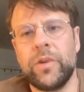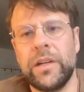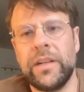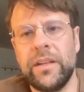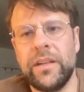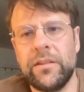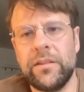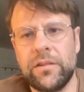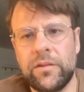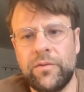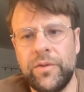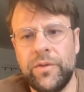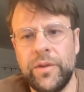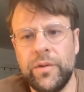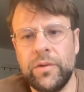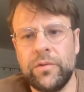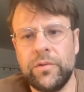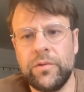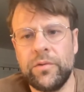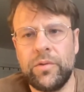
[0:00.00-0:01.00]
religious
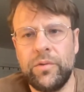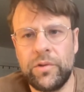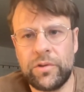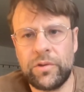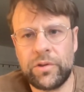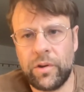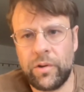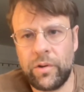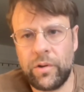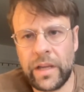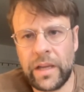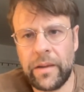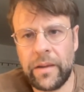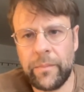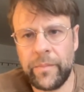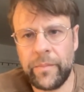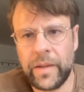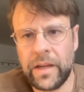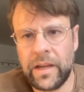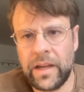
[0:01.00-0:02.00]
views, who saw
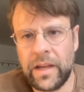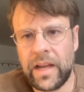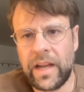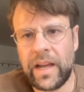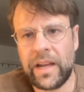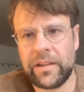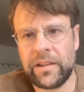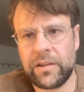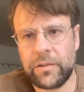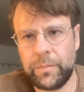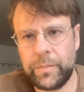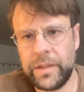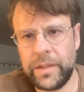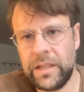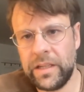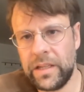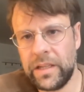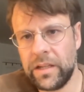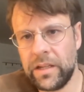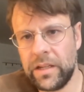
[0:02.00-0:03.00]
him as
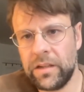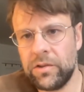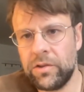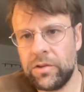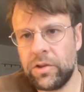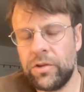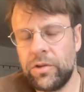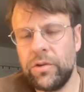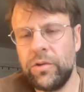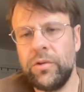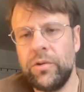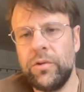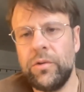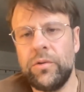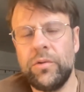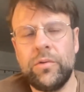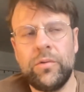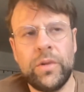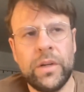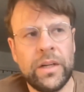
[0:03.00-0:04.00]
being
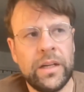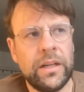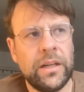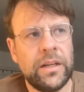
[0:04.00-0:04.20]
too.